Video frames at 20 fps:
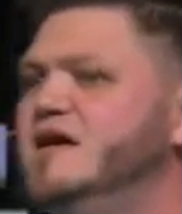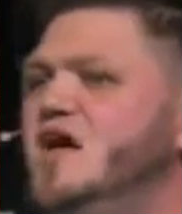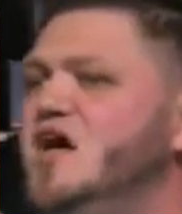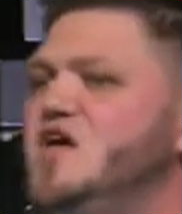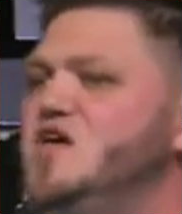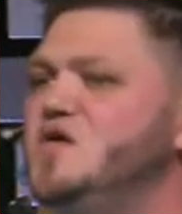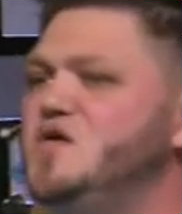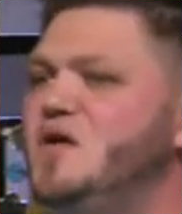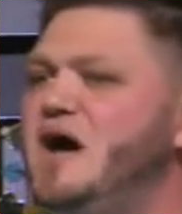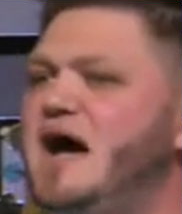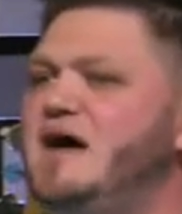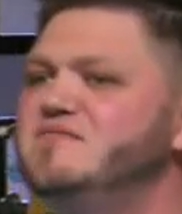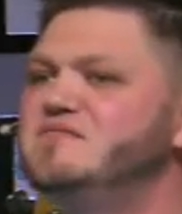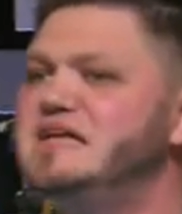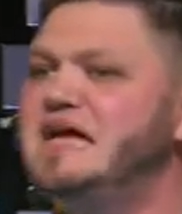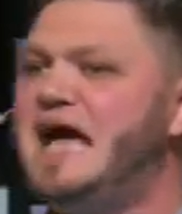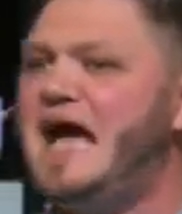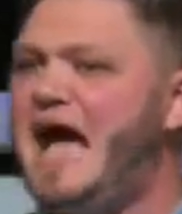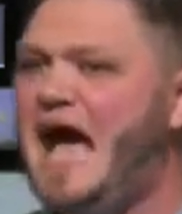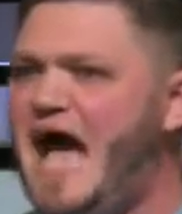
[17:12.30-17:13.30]
you have to
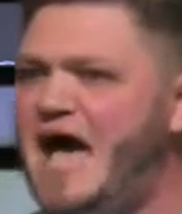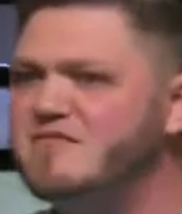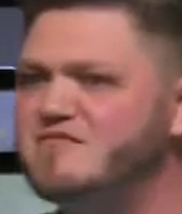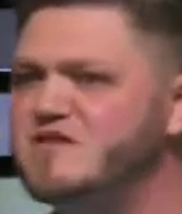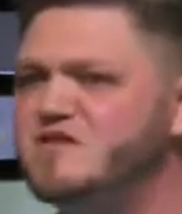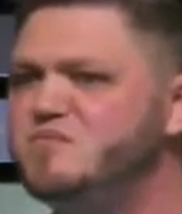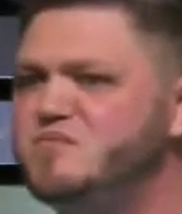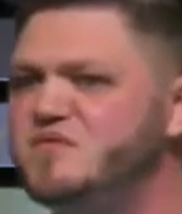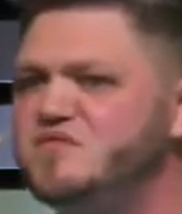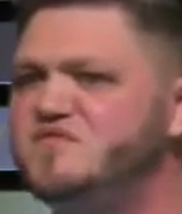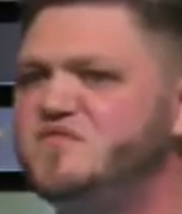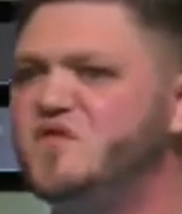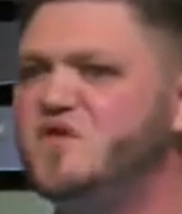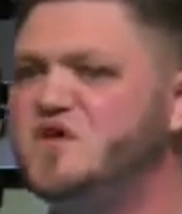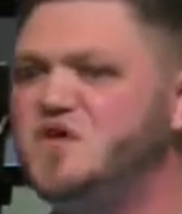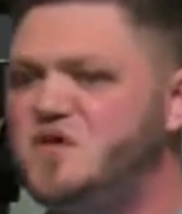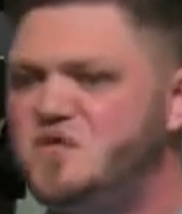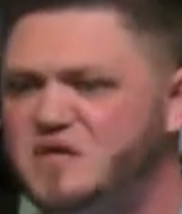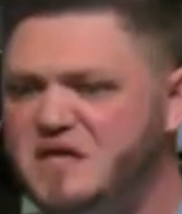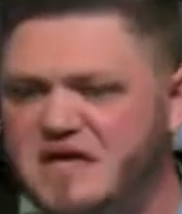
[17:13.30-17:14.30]
have it before
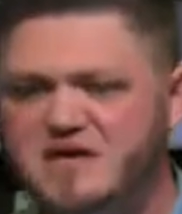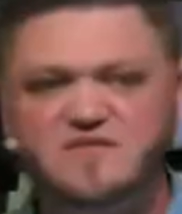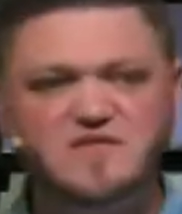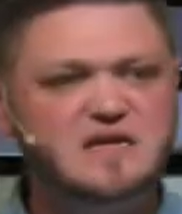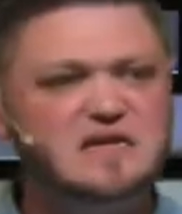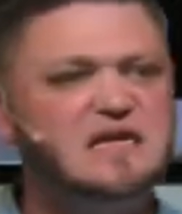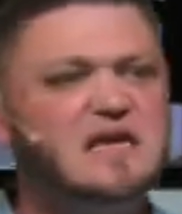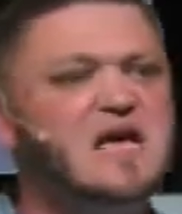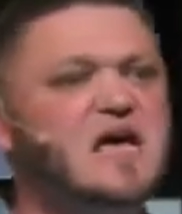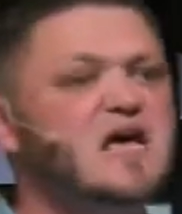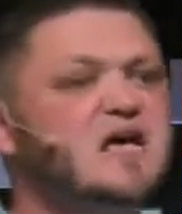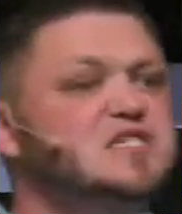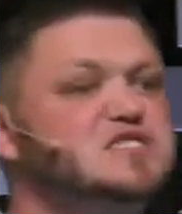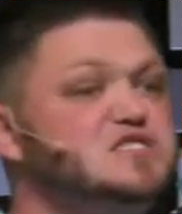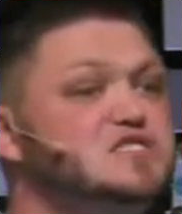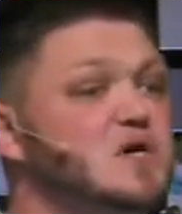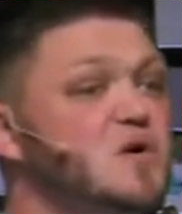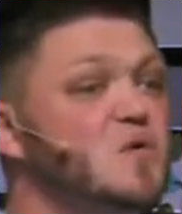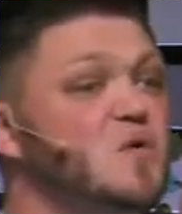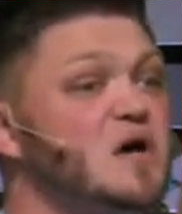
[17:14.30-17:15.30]
you give it.
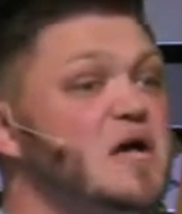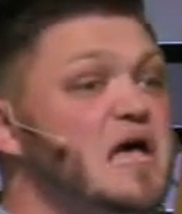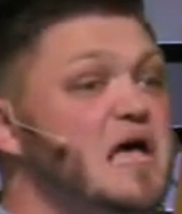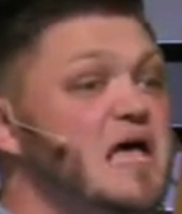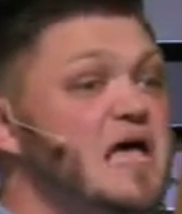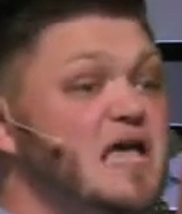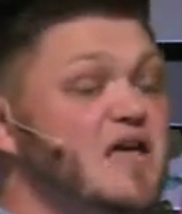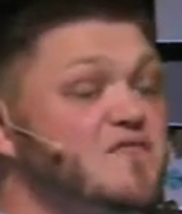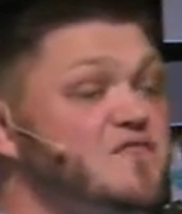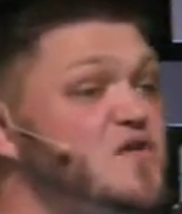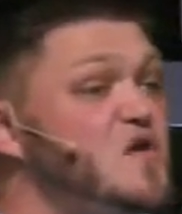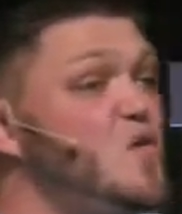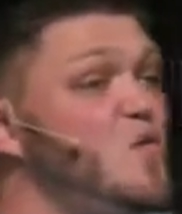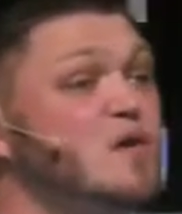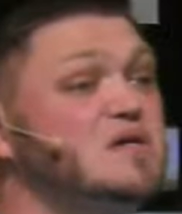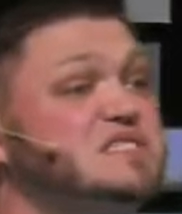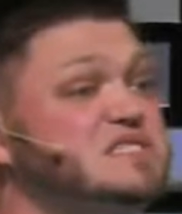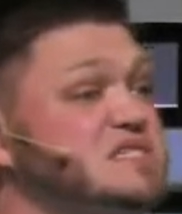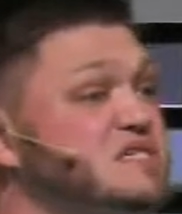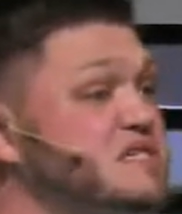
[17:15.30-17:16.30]
So if you
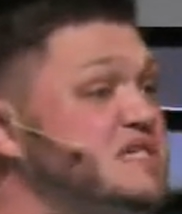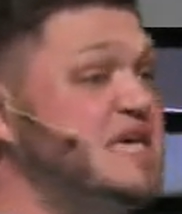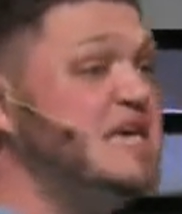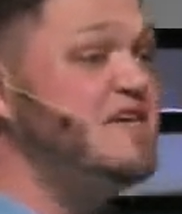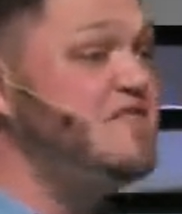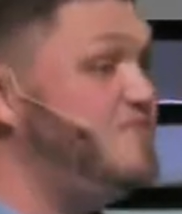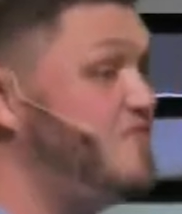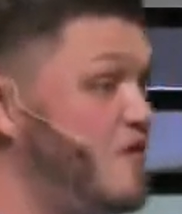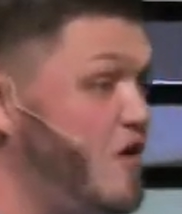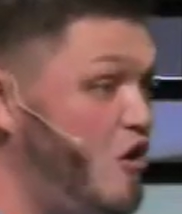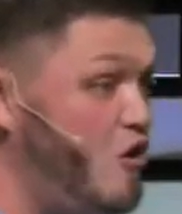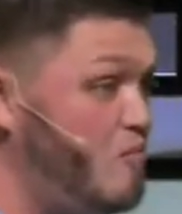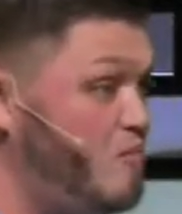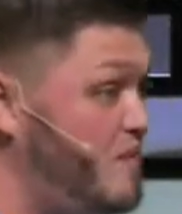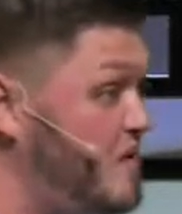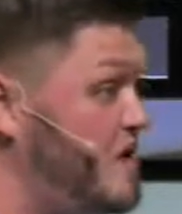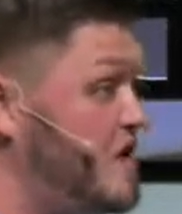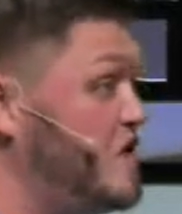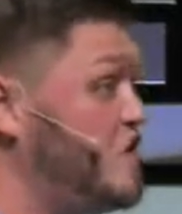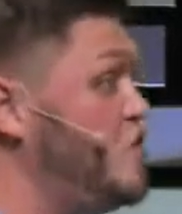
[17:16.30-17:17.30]
want to give hope,
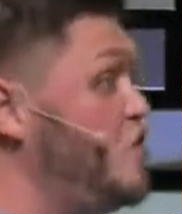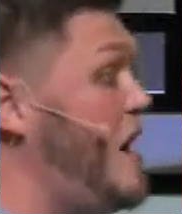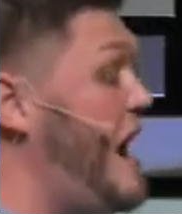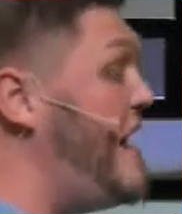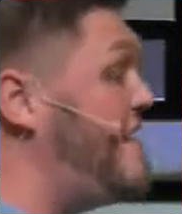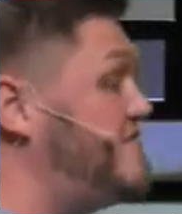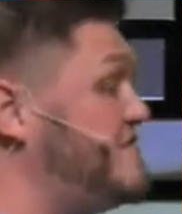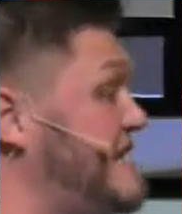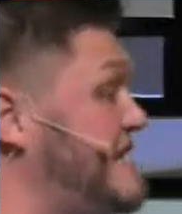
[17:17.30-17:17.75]
you have to